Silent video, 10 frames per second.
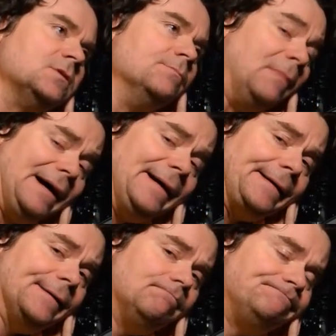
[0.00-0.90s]

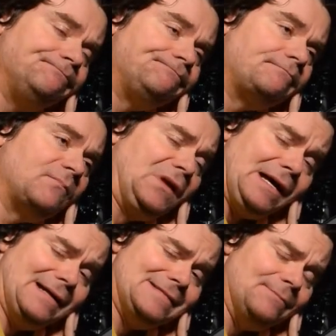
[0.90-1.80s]
moniker,
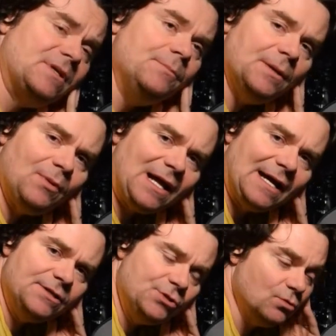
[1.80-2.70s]
concept, can be
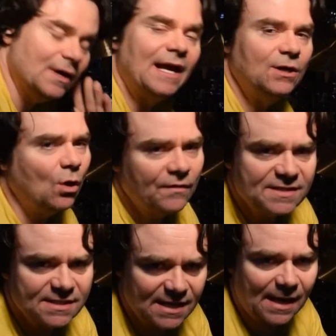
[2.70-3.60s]
applied to, and I know this
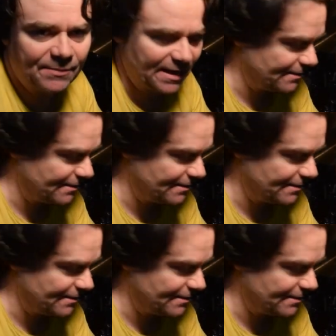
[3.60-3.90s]
has happened to